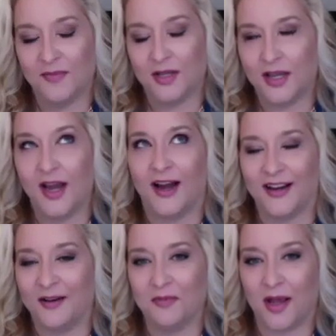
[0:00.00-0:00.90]
yeah,
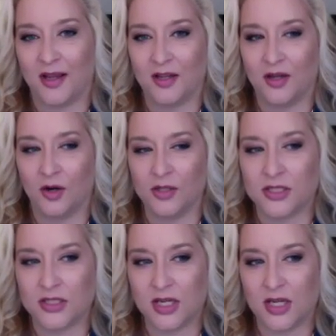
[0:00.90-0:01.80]
I'm like, you know,
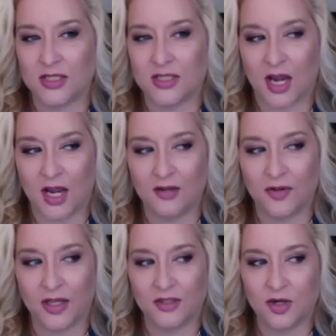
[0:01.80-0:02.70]
it's it's kind of
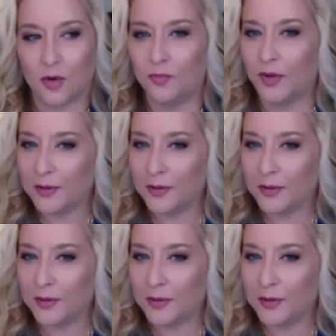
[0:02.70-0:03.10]
like don't blame the